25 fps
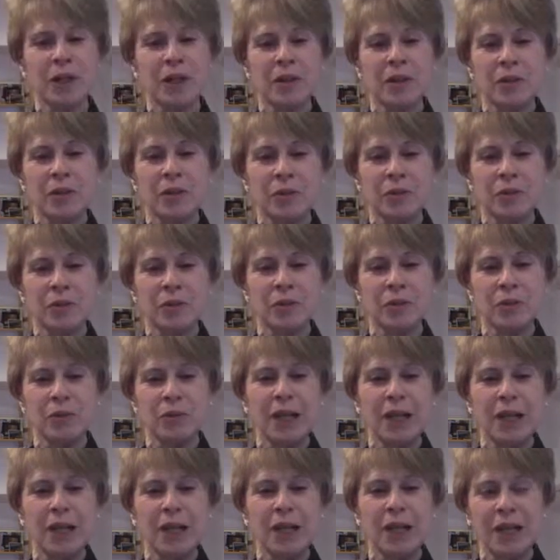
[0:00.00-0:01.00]
of the
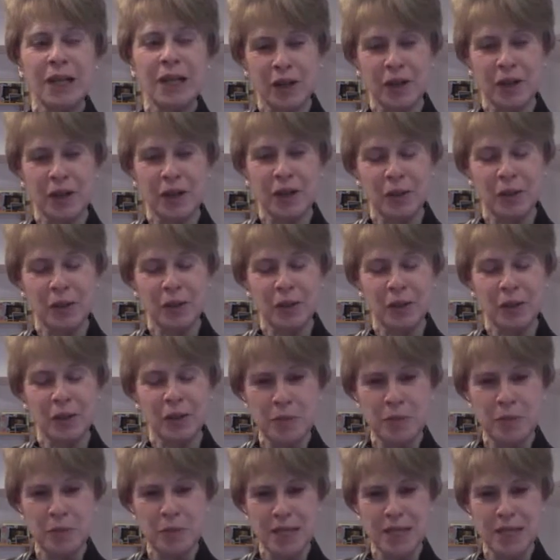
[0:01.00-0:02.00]
really difficult
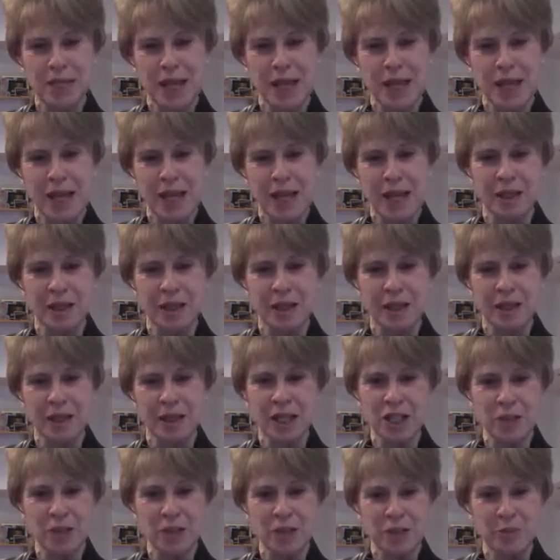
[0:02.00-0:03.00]
problems that
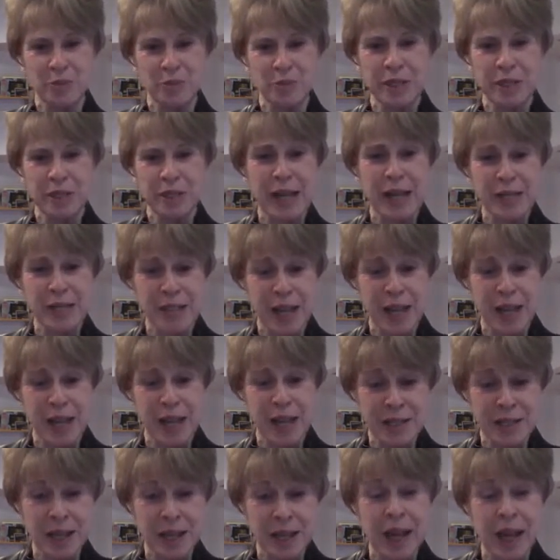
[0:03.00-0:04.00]
knowledge management
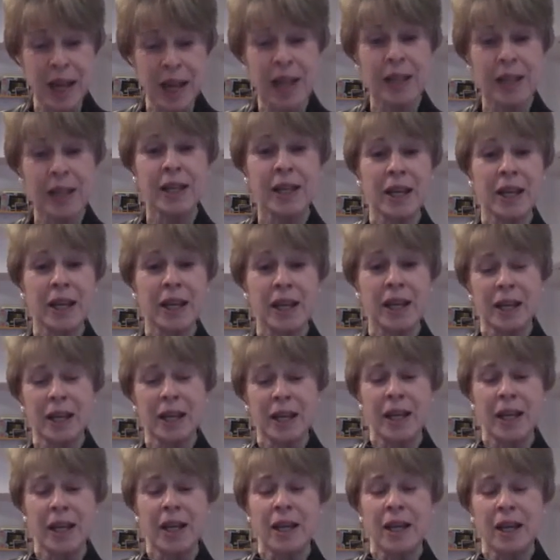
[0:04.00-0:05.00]
has had
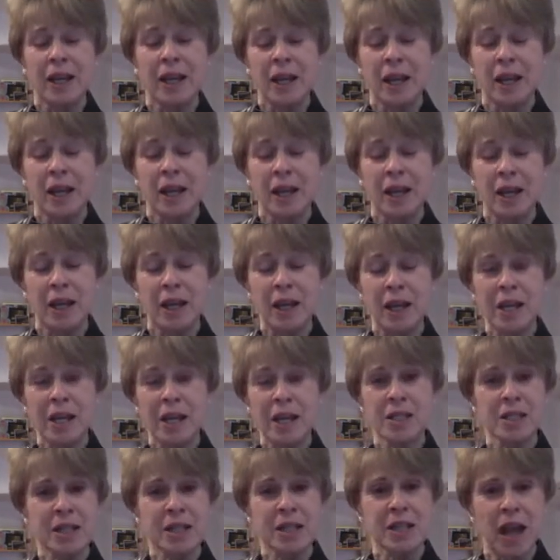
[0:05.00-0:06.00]

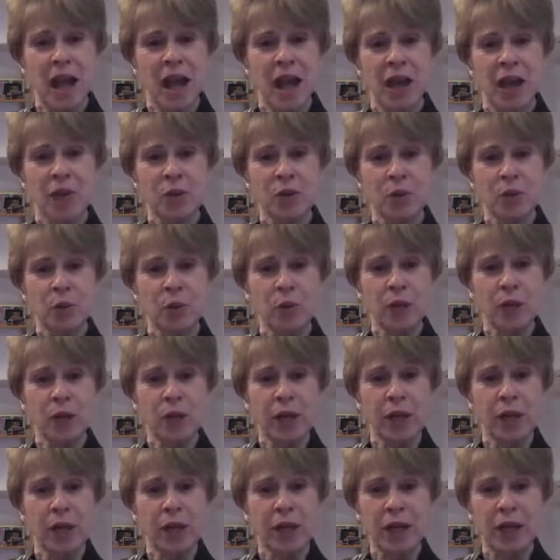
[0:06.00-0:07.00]
is how do
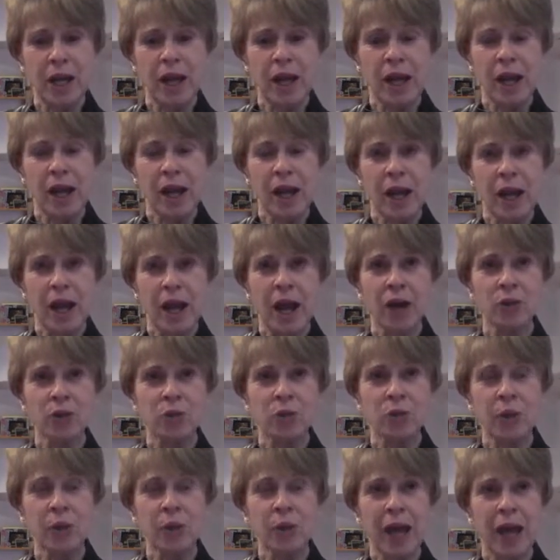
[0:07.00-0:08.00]
we
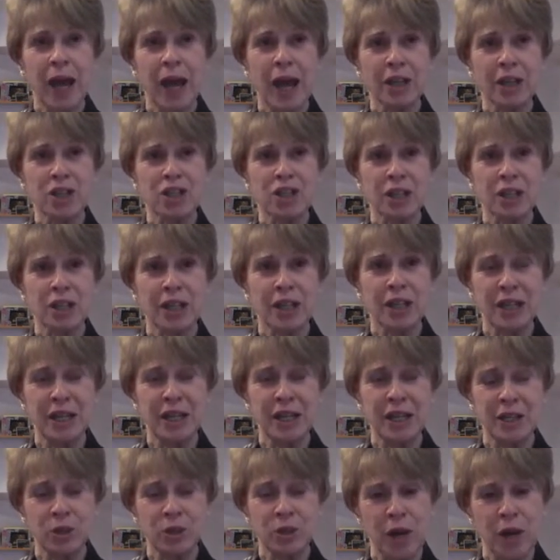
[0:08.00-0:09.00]

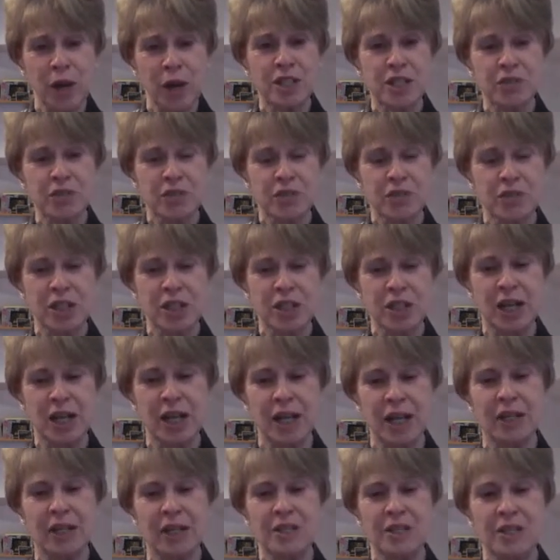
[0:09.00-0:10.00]
actually transfer the
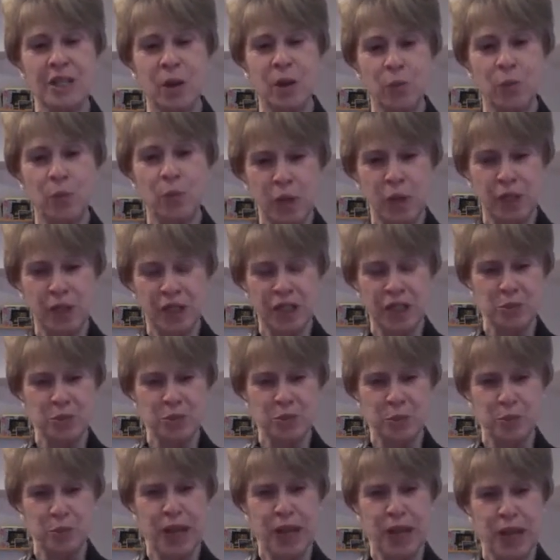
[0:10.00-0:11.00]
knowledge that one
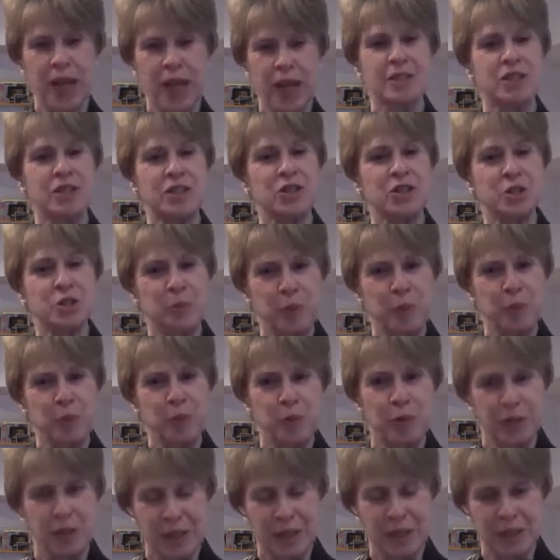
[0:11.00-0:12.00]
expert has to
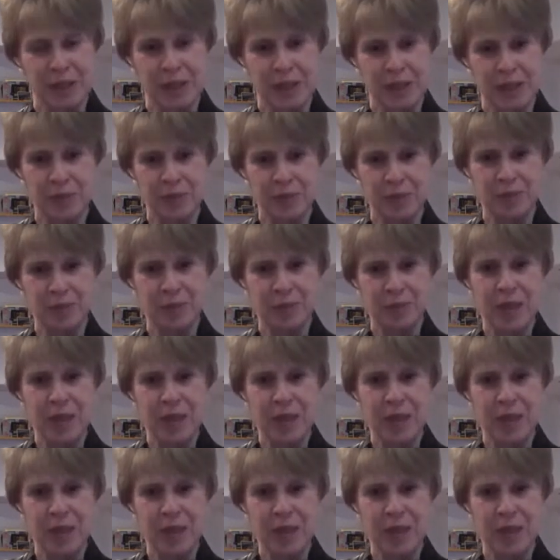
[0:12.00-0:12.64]
people that need it?